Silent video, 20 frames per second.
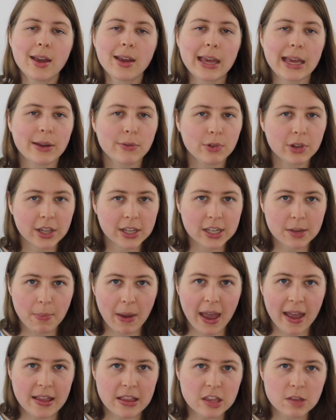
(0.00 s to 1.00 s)
It really
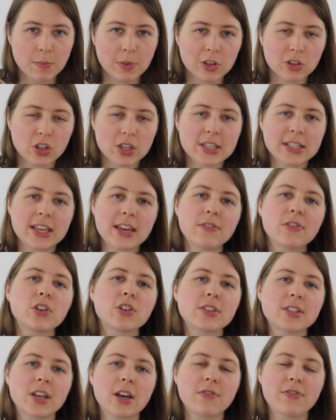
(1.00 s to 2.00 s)
depends, but just give
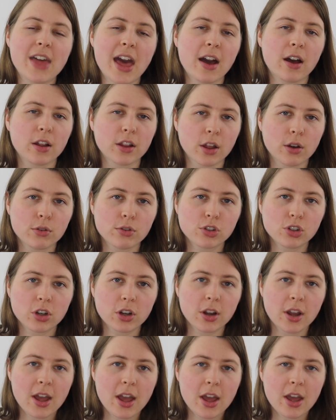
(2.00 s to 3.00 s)
yourself that
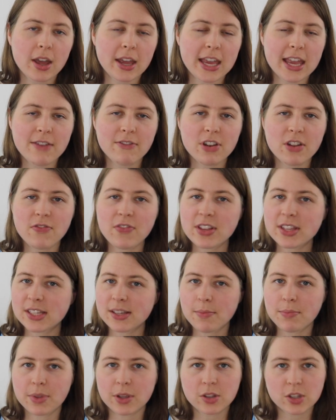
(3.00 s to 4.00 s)
closure, even if it's
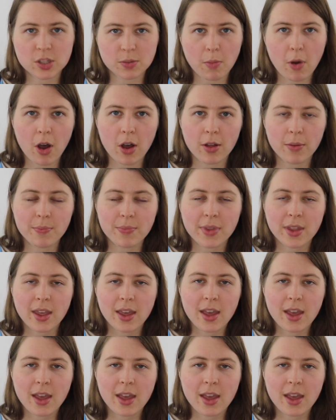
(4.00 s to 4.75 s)
something small.